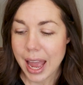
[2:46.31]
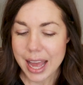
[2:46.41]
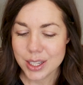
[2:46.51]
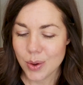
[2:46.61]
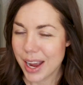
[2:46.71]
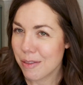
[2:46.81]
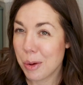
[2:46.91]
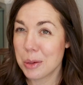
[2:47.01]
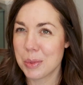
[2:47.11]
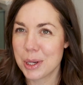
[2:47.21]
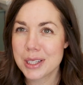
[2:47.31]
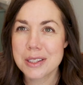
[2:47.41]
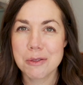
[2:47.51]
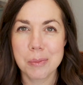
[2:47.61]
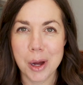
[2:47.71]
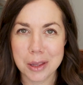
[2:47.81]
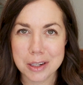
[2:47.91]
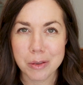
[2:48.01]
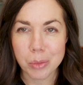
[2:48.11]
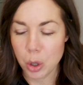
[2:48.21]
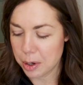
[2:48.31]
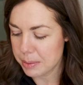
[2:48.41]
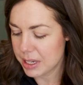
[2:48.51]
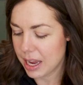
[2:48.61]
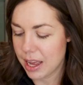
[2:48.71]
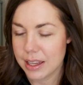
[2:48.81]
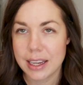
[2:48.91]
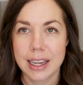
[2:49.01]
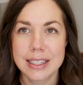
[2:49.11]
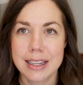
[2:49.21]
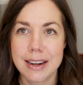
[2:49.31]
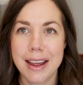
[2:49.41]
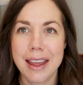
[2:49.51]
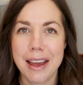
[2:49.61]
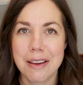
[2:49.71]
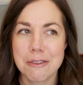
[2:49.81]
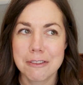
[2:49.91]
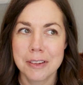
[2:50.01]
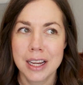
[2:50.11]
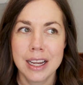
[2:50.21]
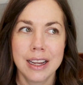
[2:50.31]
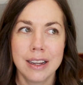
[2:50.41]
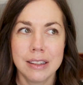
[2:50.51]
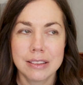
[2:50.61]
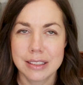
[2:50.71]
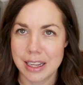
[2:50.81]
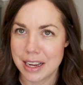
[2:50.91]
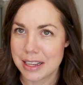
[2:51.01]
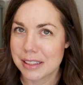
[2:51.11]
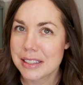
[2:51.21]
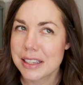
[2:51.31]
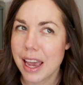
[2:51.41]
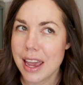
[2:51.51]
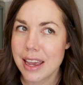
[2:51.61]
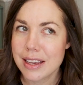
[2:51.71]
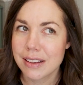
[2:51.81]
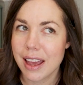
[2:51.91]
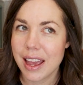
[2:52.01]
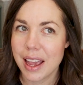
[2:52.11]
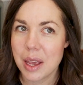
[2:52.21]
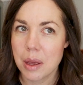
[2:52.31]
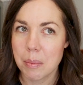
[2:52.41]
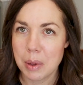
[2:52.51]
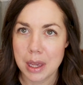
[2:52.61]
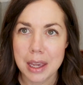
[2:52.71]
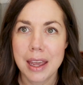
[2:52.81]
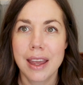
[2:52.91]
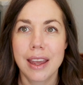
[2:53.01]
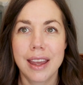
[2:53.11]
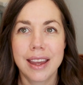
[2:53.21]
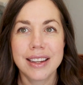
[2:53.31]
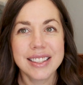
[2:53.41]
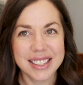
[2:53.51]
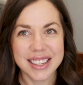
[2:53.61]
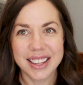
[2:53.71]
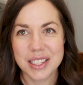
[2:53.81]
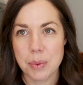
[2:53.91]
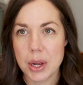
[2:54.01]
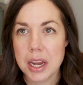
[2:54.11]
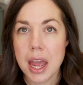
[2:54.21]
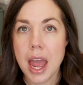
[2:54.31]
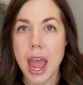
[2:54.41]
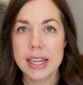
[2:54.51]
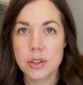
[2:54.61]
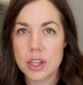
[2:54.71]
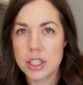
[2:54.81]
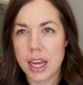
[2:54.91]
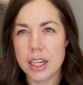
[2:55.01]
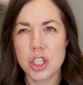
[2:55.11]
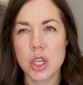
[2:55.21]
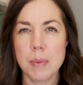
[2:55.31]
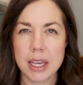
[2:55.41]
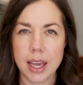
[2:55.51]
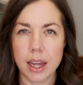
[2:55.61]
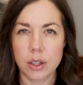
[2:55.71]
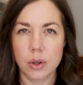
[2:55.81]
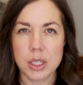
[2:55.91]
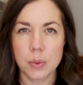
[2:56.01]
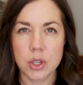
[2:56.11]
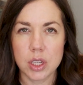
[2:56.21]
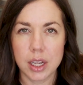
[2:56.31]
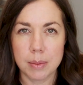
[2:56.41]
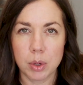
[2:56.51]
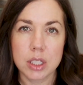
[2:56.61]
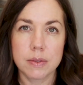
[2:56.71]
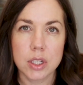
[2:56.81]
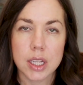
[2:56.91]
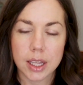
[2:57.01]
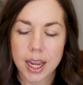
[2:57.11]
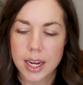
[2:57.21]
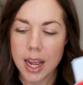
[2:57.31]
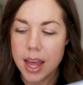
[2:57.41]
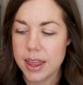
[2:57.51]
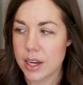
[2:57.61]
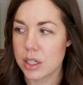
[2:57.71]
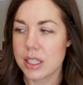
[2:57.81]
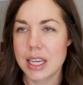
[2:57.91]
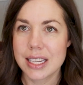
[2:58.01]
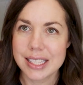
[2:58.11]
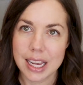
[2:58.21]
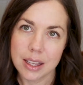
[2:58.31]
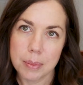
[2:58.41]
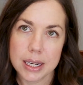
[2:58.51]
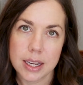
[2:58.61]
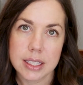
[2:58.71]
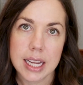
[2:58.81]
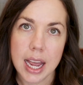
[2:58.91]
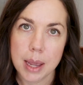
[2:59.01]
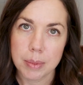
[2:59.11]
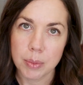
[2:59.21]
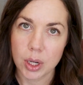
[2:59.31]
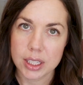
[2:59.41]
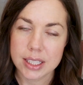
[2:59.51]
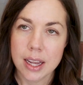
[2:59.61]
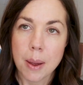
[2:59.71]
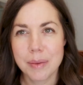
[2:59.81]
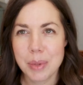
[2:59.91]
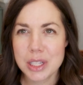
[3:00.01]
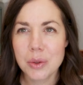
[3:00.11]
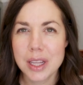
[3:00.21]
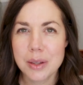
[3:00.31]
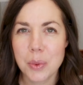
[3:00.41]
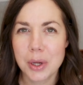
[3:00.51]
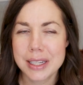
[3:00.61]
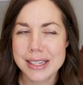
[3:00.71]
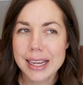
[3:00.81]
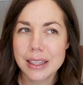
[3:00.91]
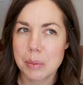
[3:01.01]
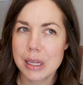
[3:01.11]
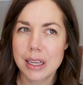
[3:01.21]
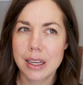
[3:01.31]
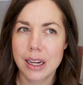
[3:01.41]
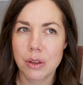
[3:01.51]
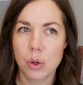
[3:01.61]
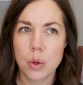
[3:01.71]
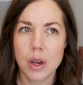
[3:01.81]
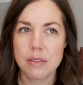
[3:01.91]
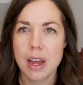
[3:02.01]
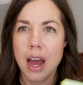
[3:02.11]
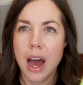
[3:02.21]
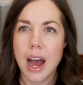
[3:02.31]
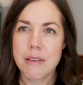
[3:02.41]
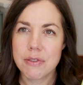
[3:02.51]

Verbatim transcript: And so I've pulled books from all the different programs I had. Like I said, I have Science K, A, B, and C at this point. And so there's kind of two main categories when you're talking books for Sonlight. There's the encyclopedia type books, but don't let the word encyclopedia kind of throw you off. I